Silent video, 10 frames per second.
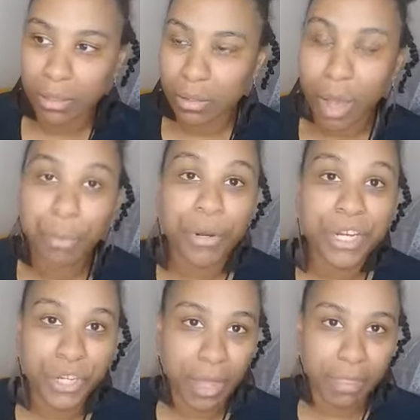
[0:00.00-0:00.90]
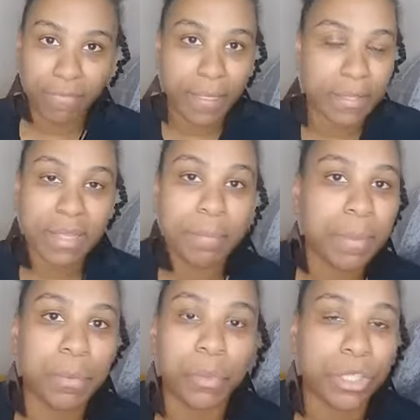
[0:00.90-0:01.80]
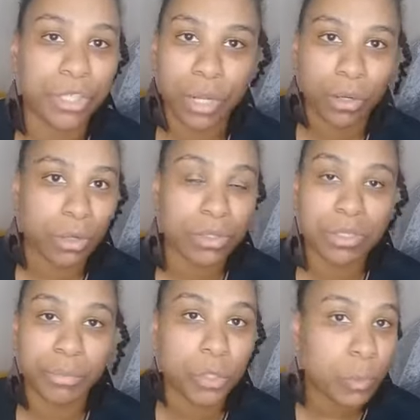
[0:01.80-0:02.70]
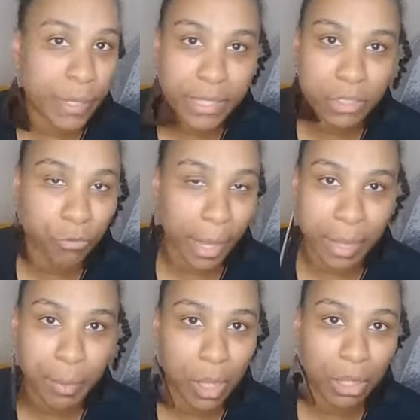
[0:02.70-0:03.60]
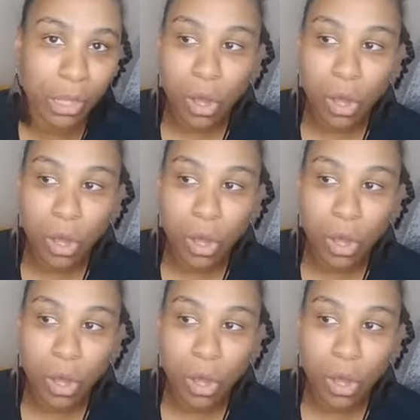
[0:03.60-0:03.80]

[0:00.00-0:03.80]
appreciate the fact that some people want to journal on some loose pieces of paper,